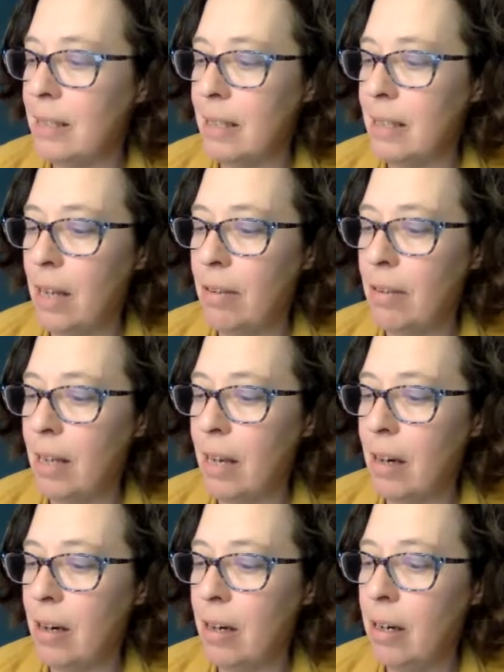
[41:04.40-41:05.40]
to
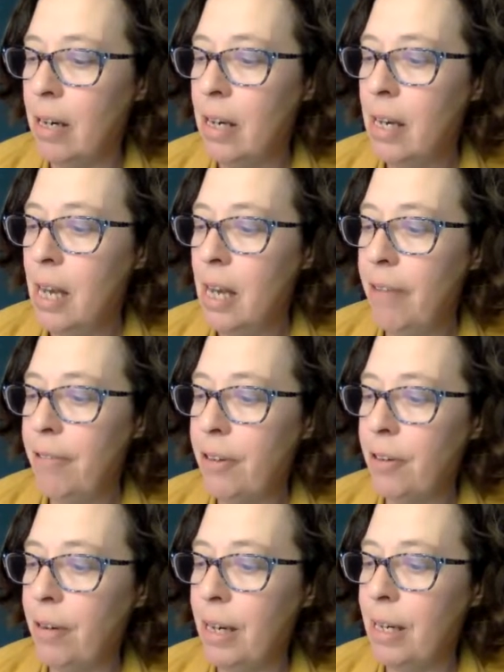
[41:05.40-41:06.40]
healthcare have
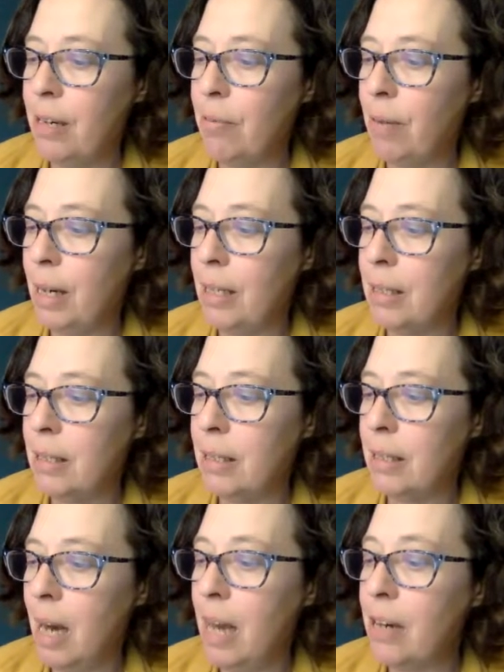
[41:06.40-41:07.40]
created
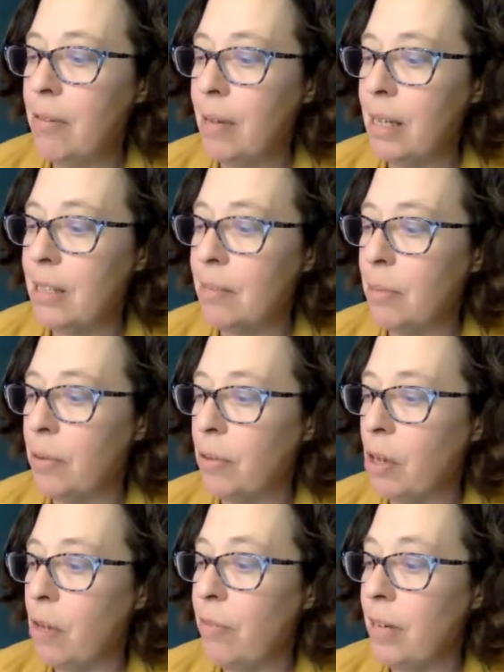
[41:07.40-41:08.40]
higher rates of both
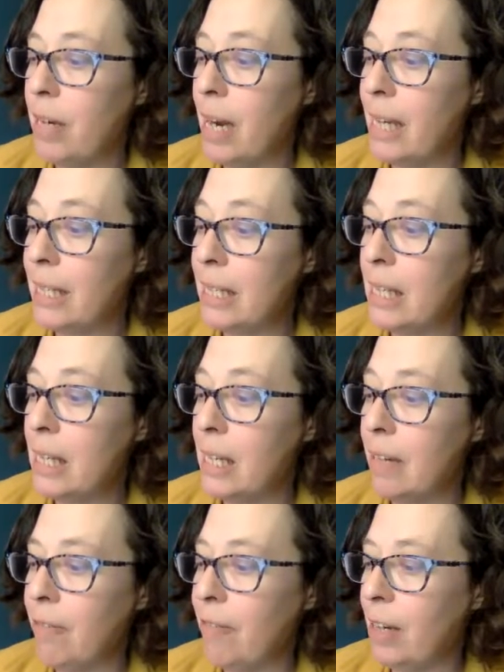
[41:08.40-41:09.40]
COVID-19
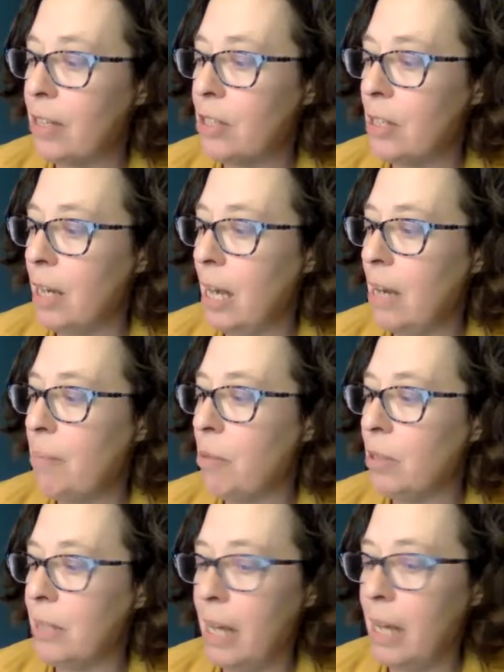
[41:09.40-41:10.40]
infection and
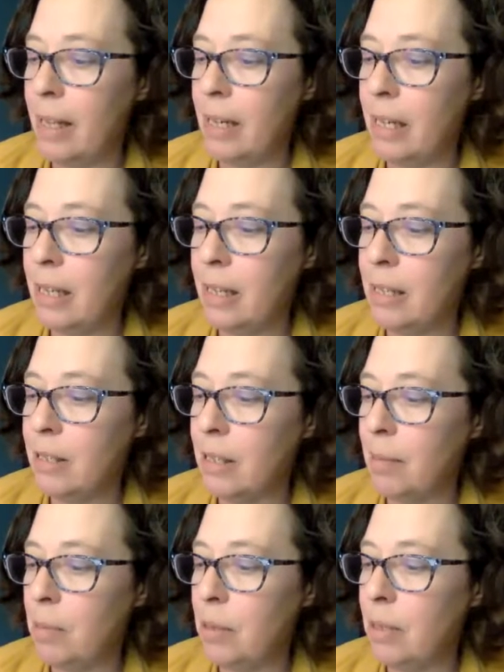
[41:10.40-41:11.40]
mortality in these
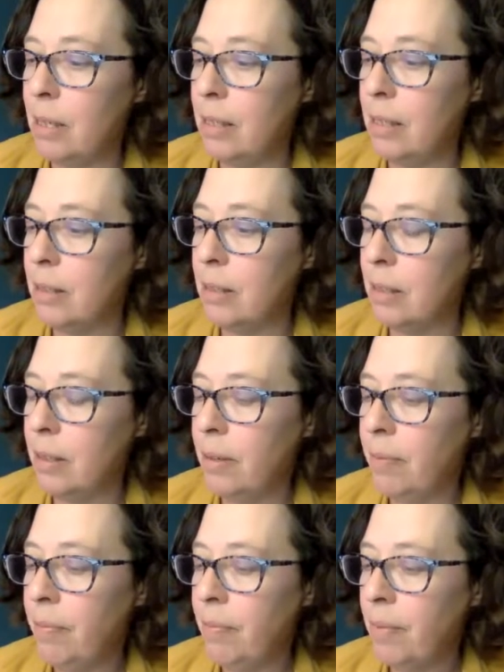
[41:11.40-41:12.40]
communities.
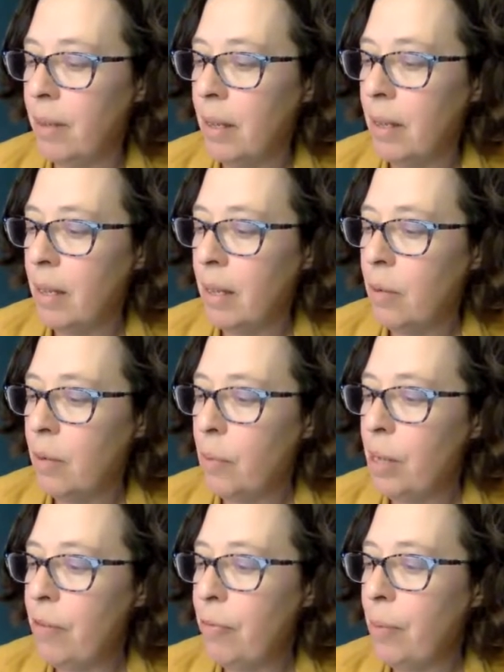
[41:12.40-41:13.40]
We
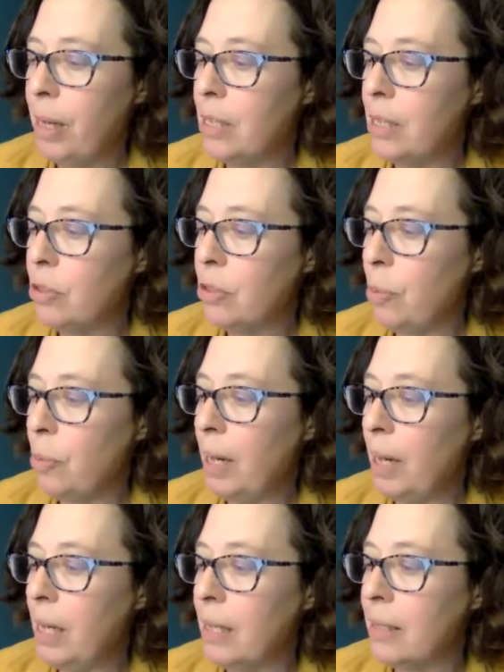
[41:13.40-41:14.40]
have witnessed too
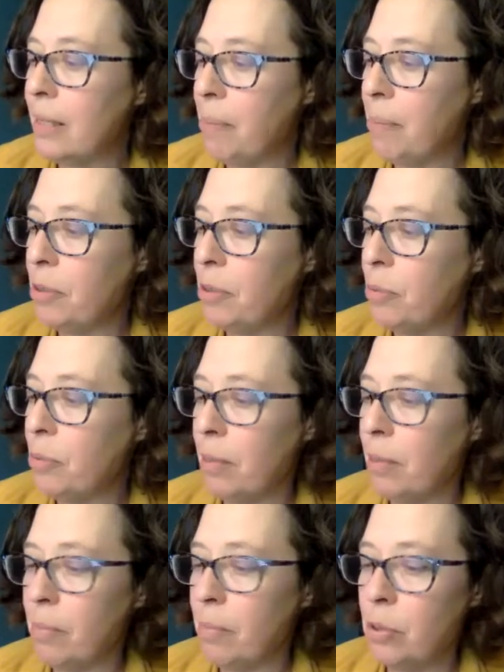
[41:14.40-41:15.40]
many examples where the
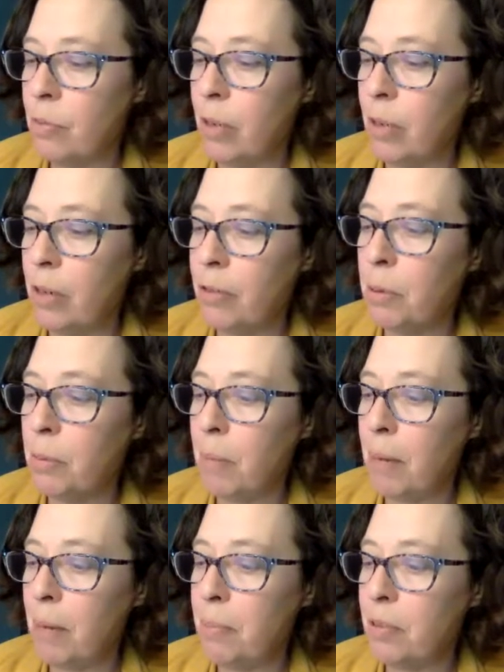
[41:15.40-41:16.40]
most vulnerable
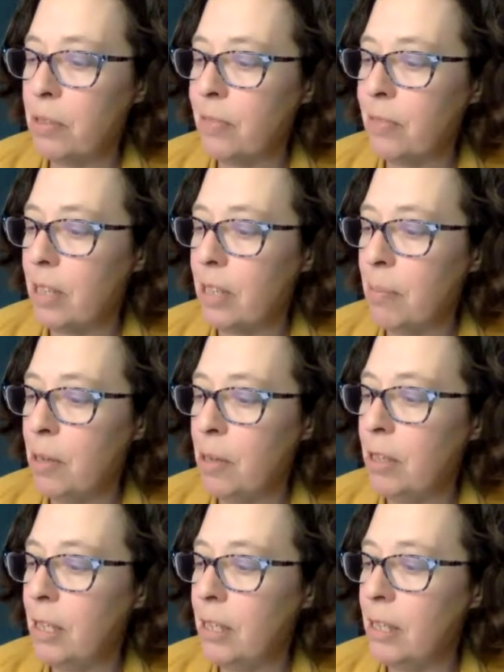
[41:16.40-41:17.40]
members of our
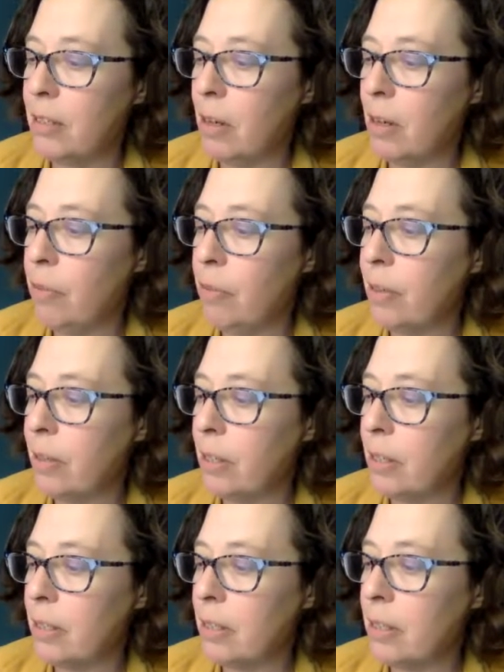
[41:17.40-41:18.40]
communities are
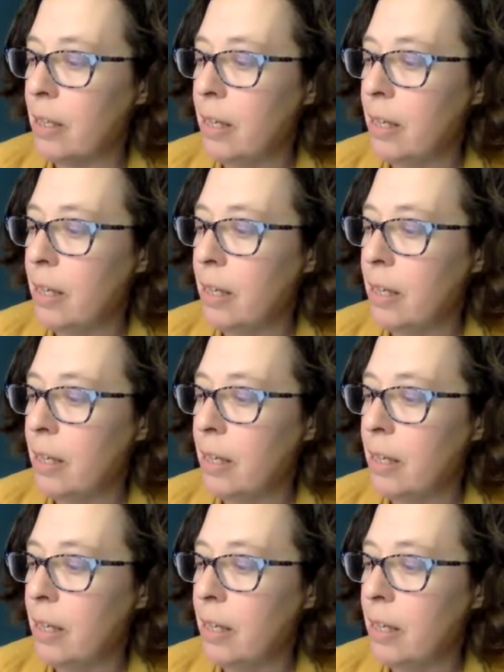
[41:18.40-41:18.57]
overlooked